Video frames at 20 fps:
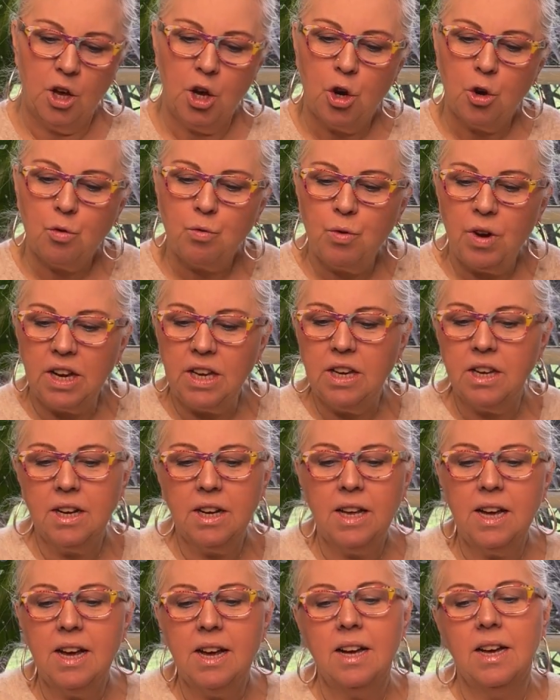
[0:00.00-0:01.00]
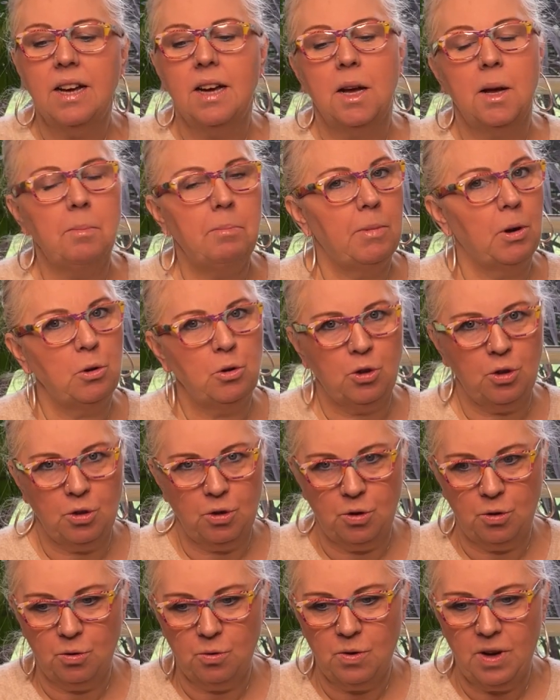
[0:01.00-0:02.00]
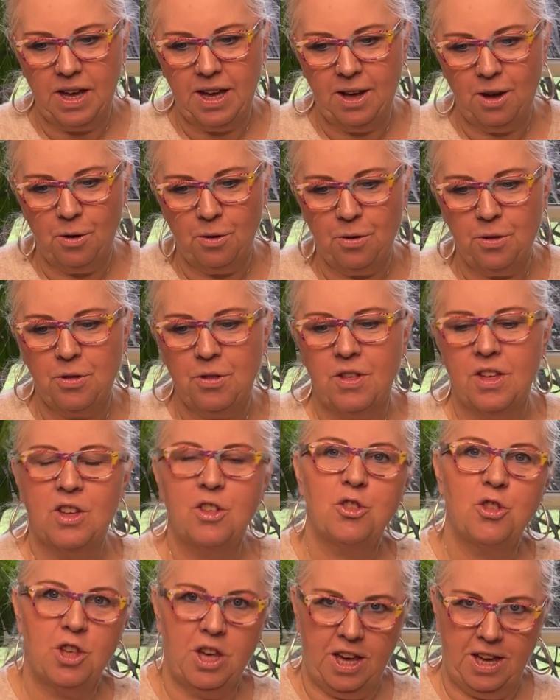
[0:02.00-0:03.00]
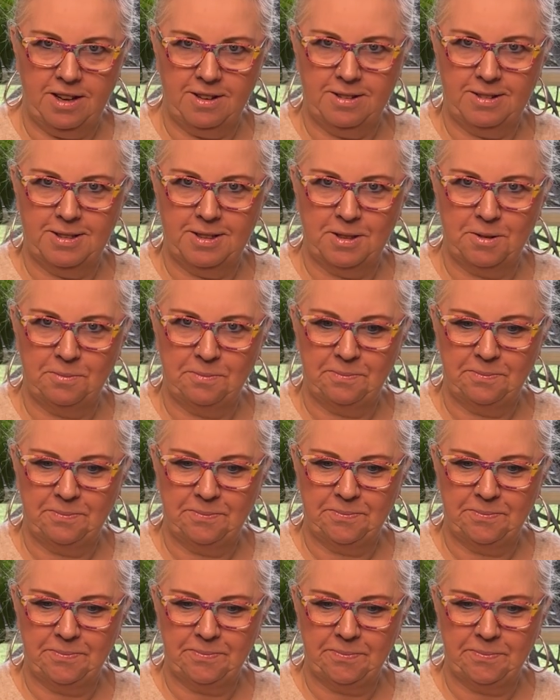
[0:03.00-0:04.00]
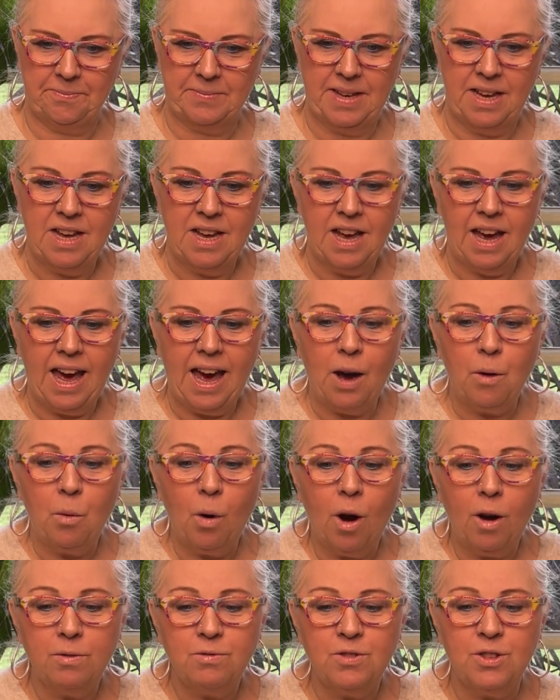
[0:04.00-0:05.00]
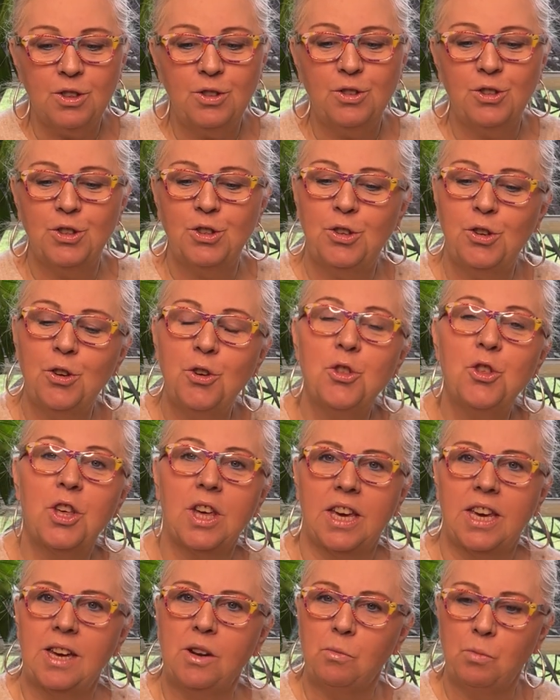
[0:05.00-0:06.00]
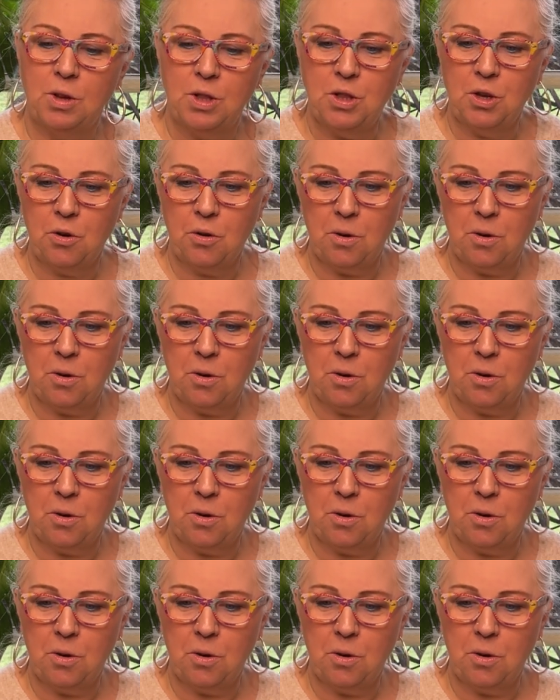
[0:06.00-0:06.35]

Regular emotional health checks. How often do you check in with your